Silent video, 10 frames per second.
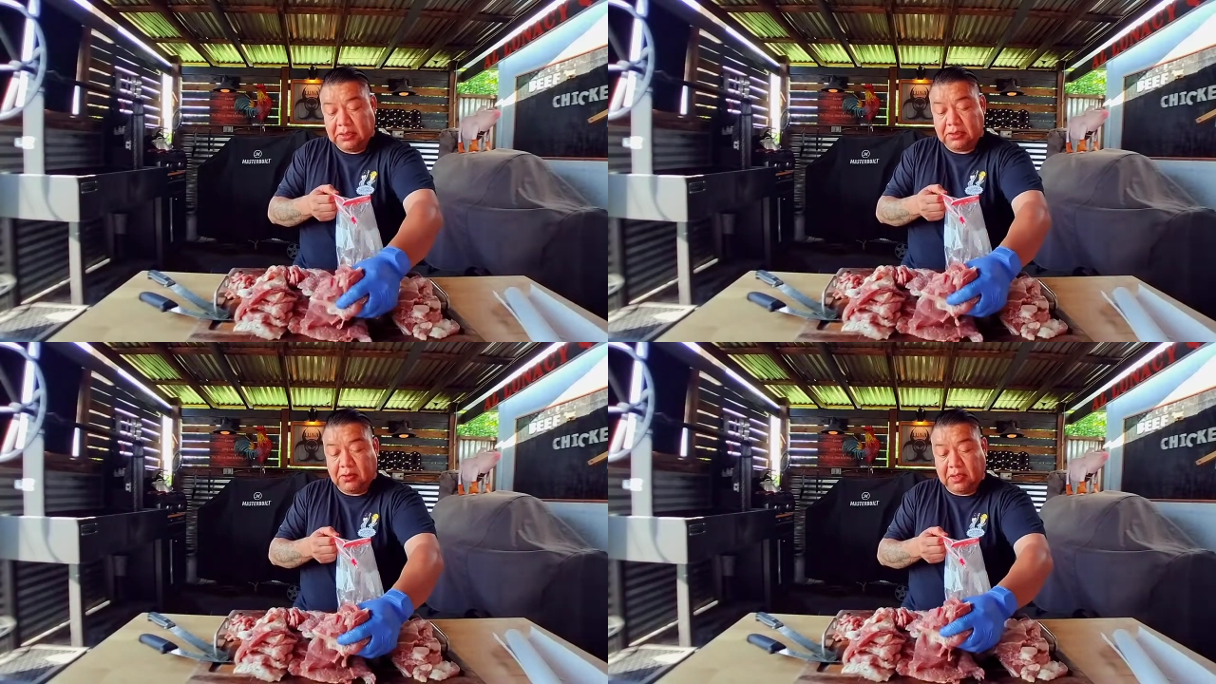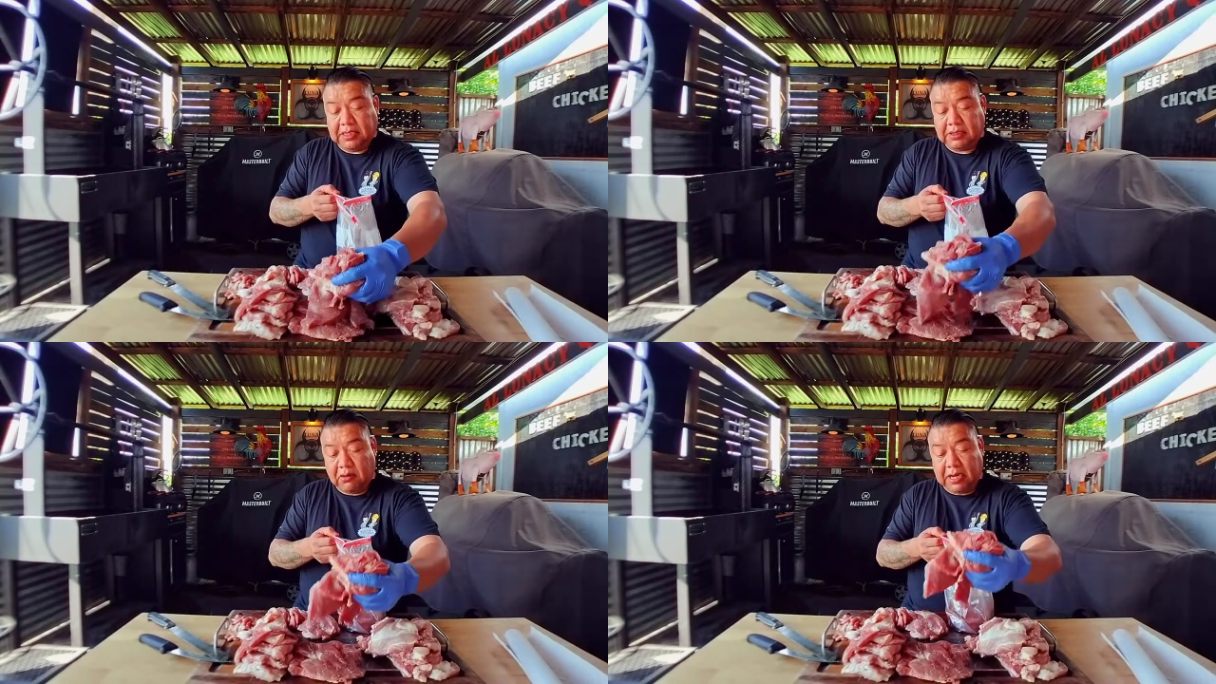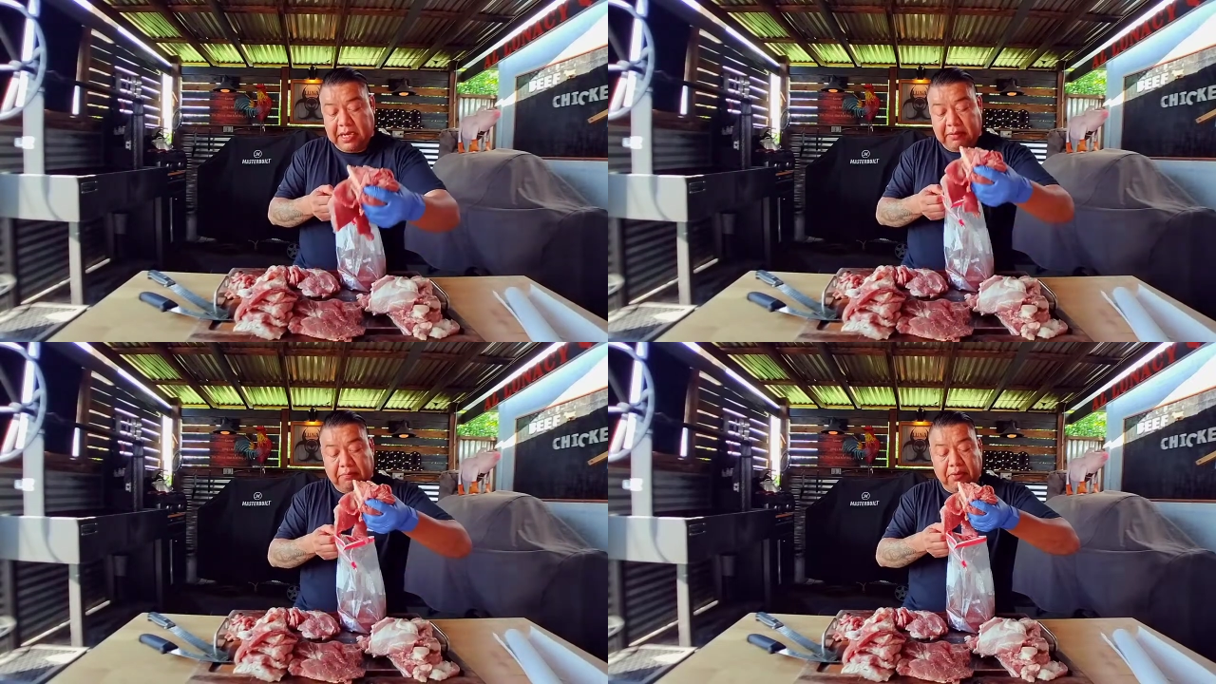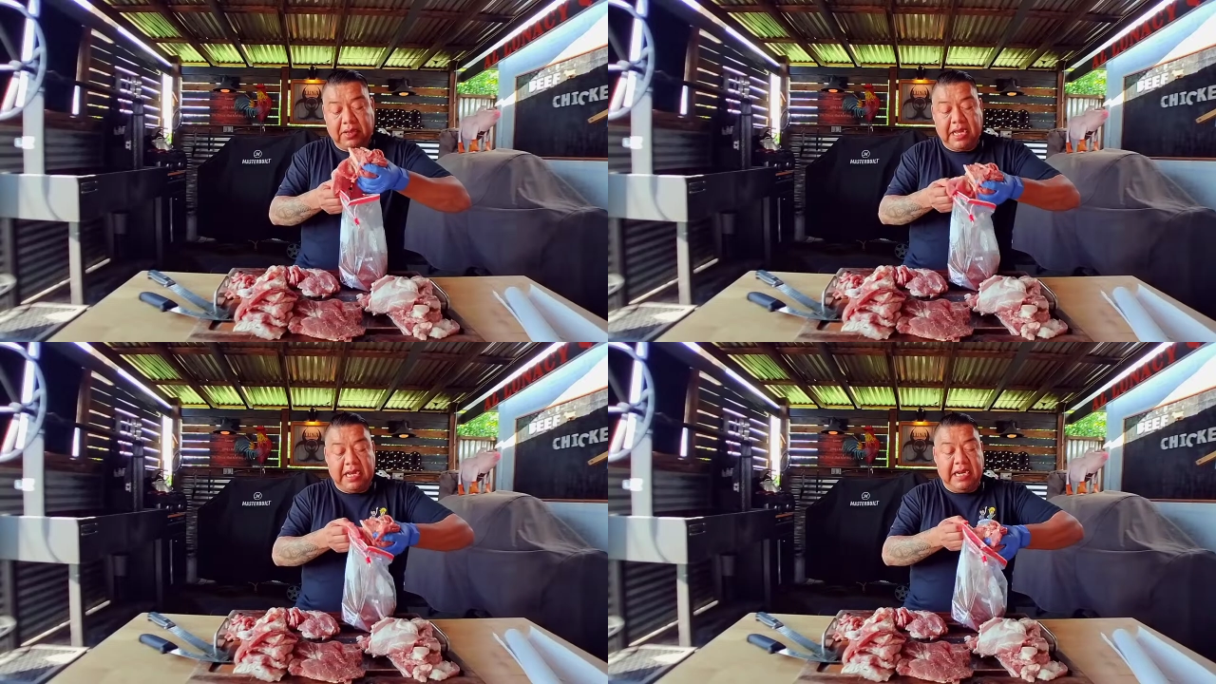So let's go ahead and
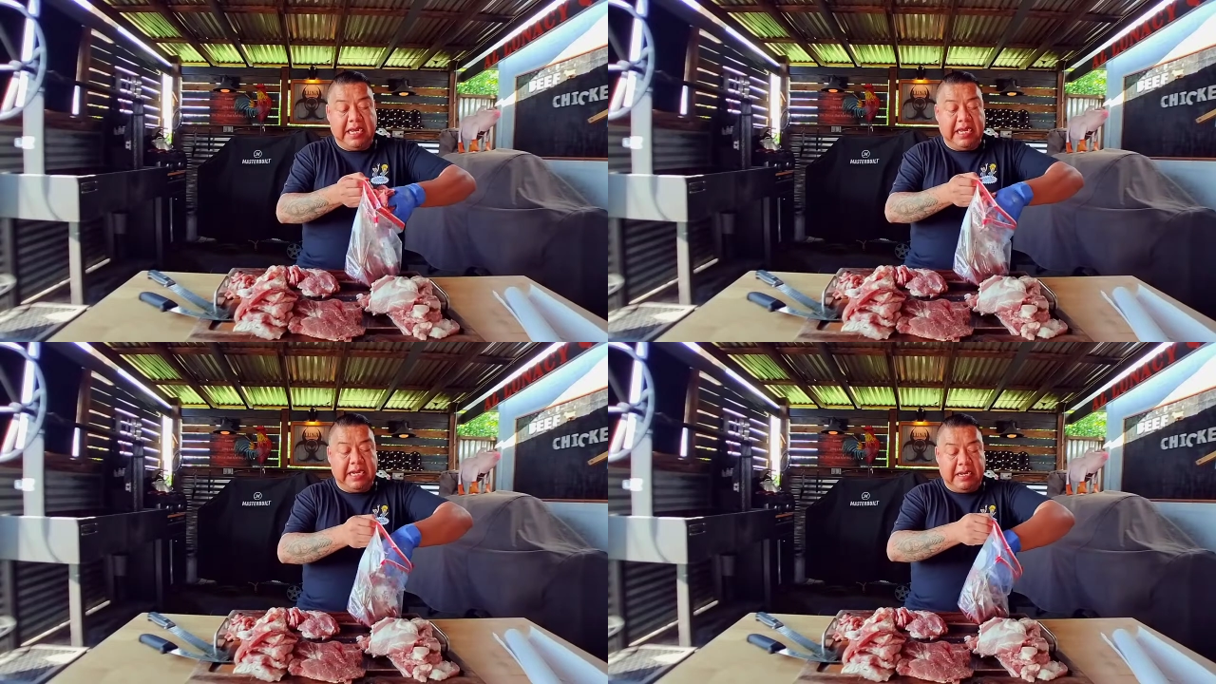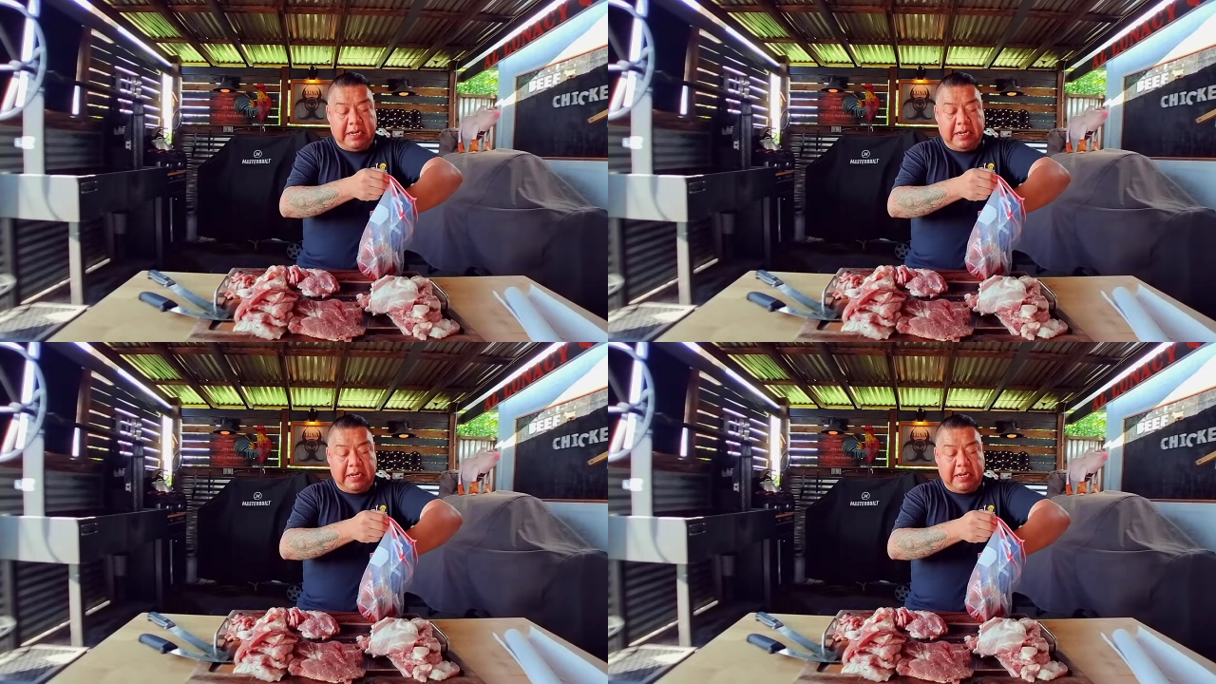put that in